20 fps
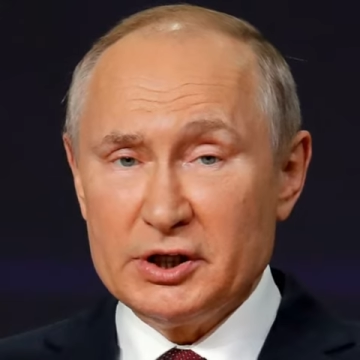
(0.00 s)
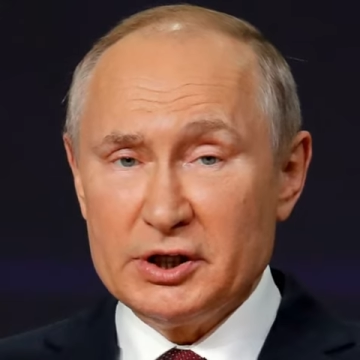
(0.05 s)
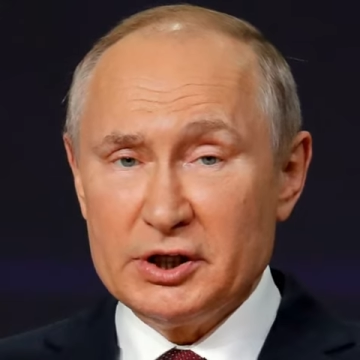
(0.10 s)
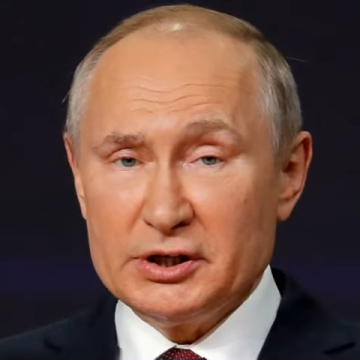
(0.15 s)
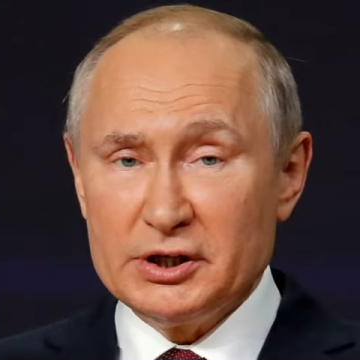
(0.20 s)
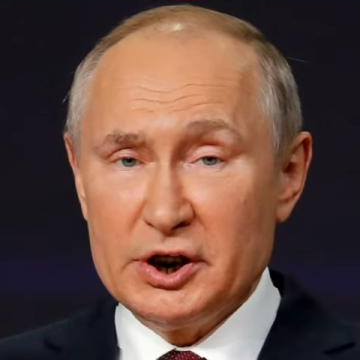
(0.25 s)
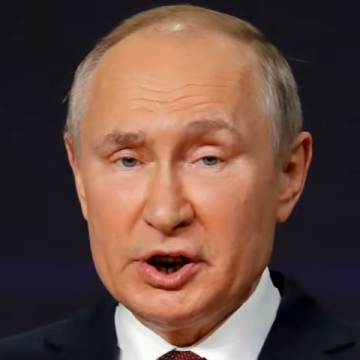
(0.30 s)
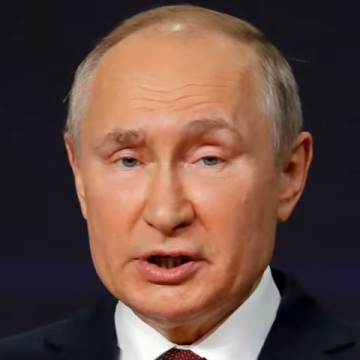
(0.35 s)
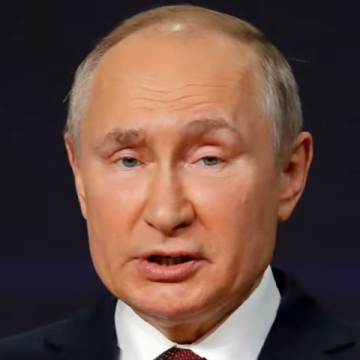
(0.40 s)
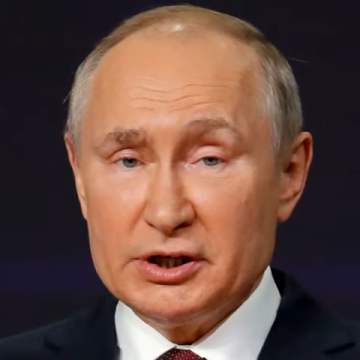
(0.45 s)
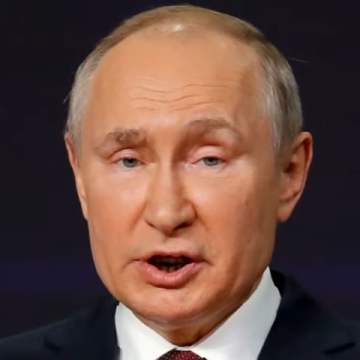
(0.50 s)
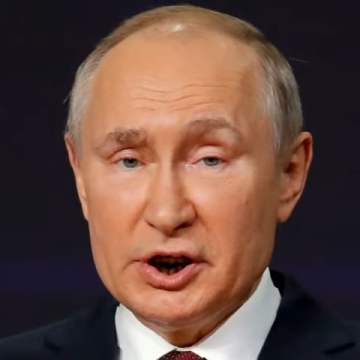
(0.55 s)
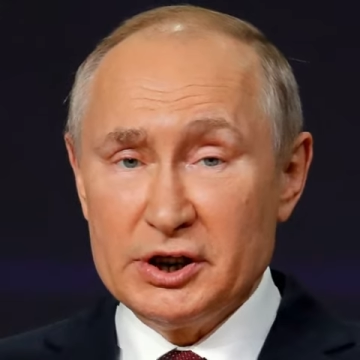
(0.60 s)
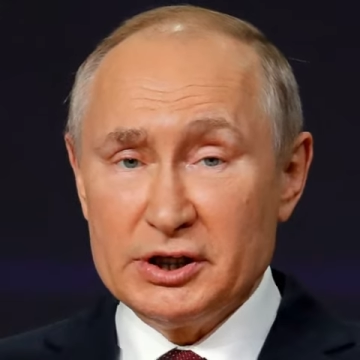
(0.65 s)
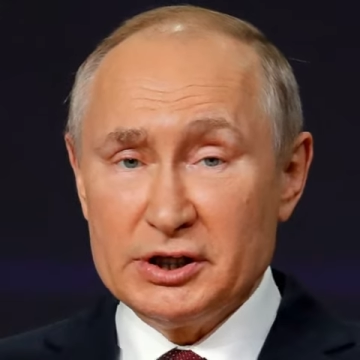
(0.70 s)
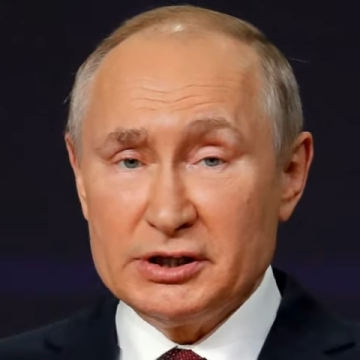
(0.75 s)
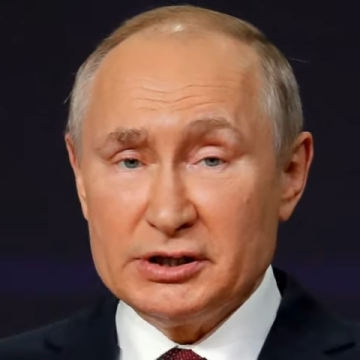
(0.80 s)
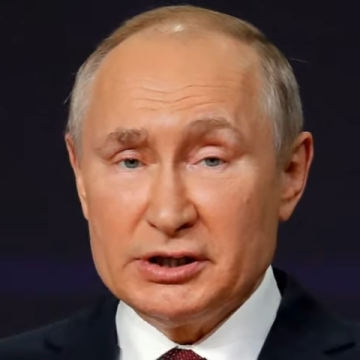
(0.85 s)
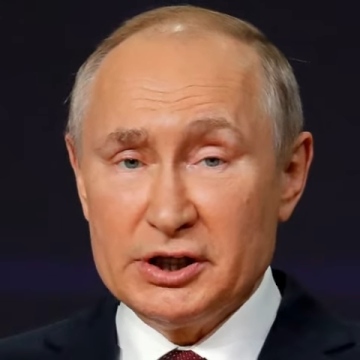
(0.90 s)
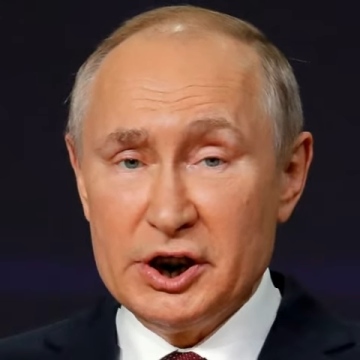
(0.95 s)
in
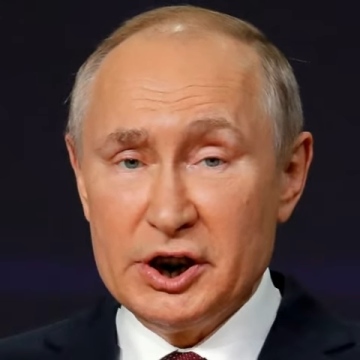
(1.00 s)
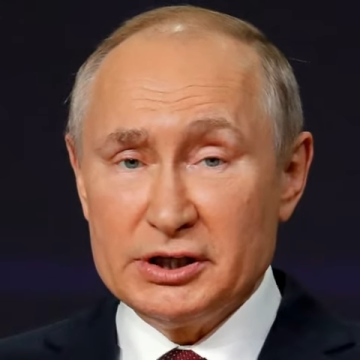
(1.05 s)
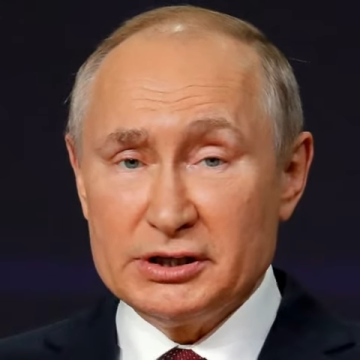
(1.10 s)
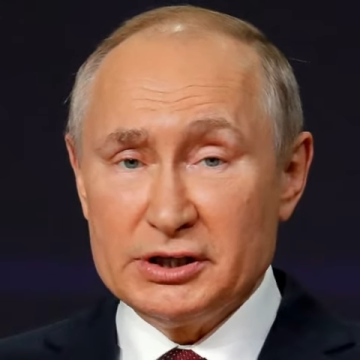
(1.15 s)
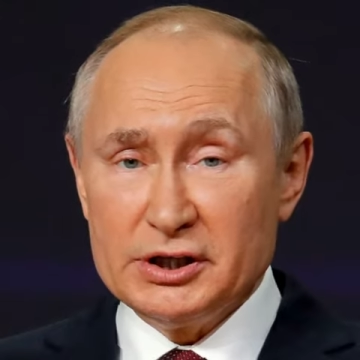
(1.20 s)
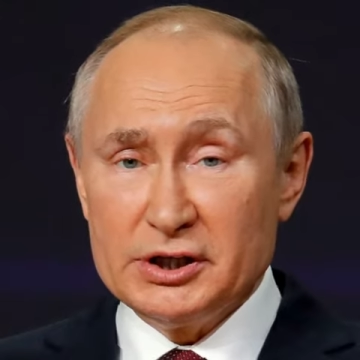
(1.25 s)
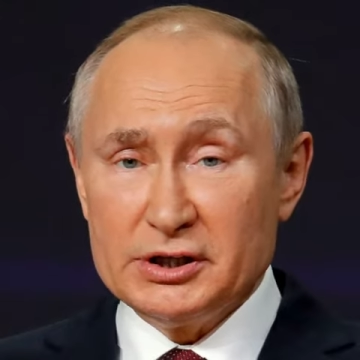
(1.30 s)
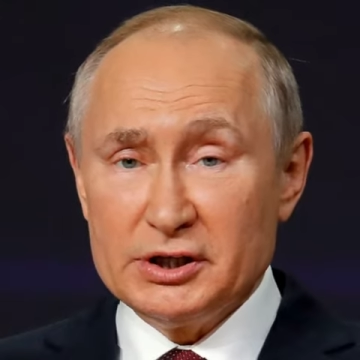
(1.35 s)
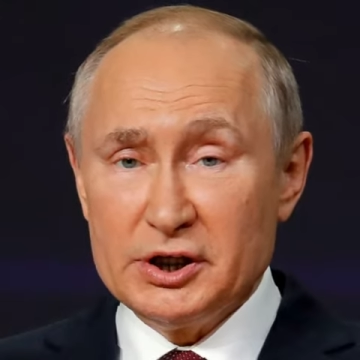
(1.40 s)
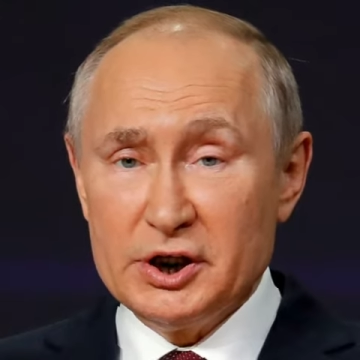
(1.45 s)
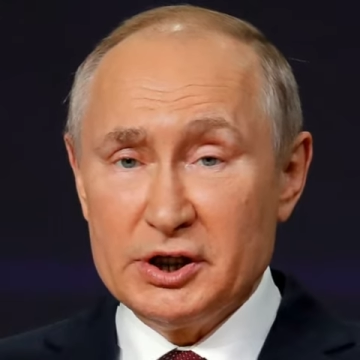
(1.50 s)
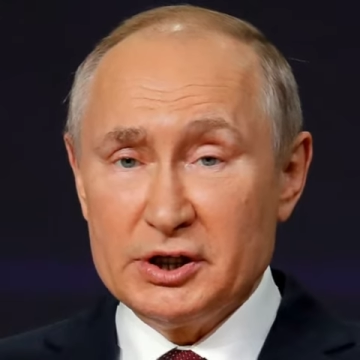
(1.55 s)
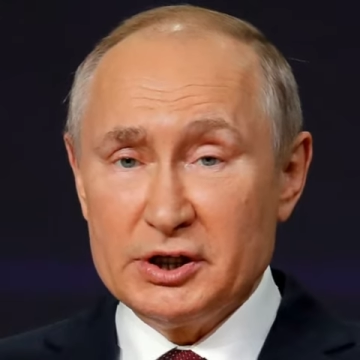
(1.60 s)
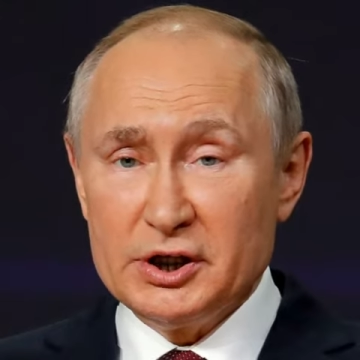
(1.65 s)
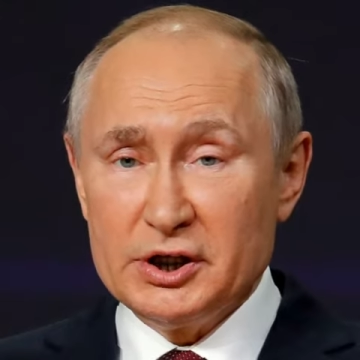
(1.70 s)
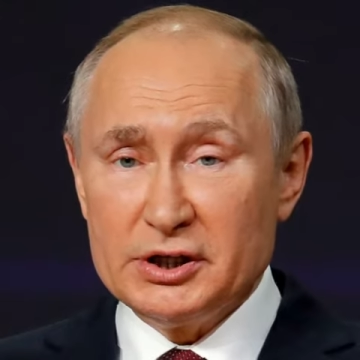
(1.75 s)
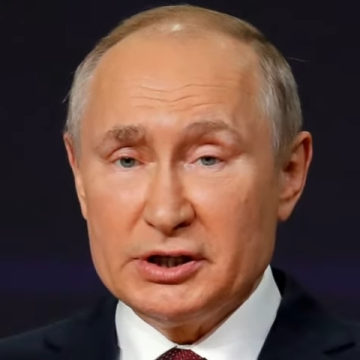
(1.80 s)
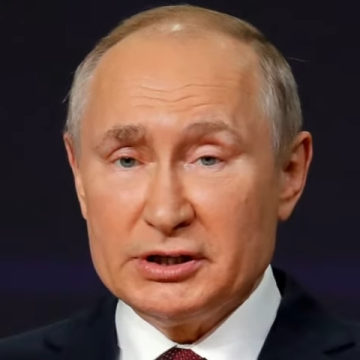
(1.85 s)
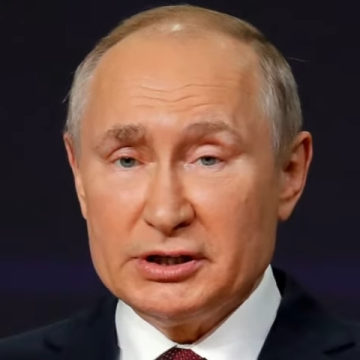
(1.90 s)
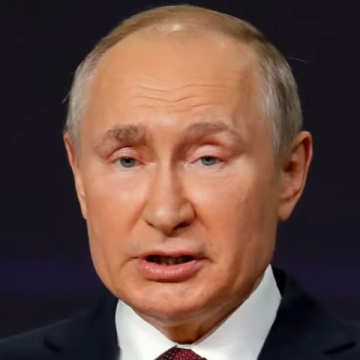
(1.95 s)
Afghanistan to
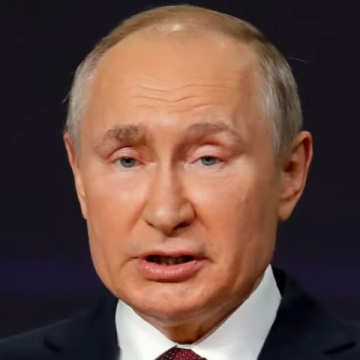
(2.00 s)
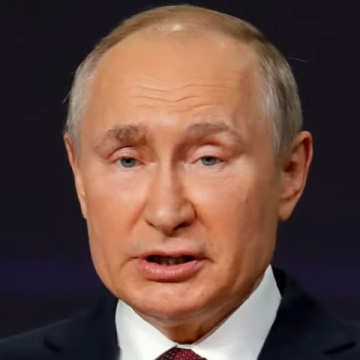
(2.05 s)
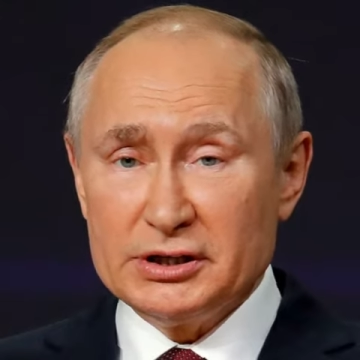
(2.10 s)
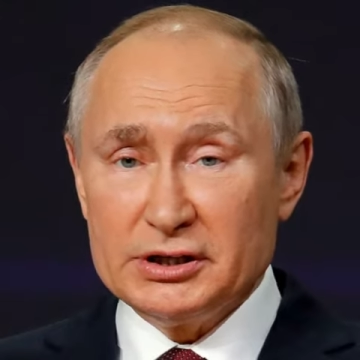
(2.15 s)
die.